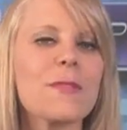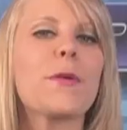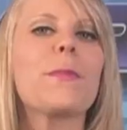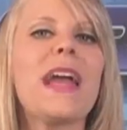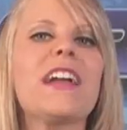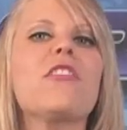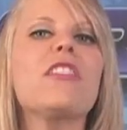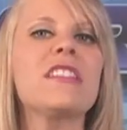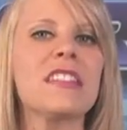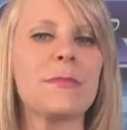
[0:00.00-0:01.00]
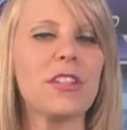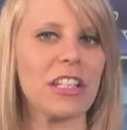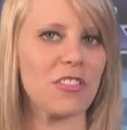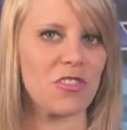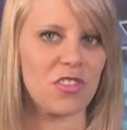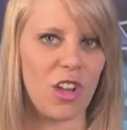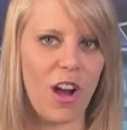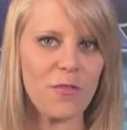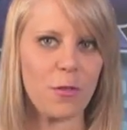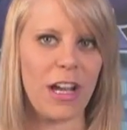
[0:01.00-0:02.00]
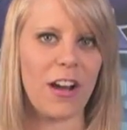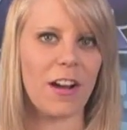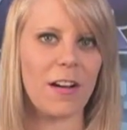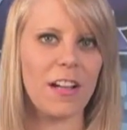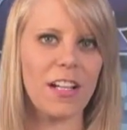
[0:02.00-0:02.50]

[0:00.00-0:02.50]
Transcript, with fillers: Prepar3D simulation software.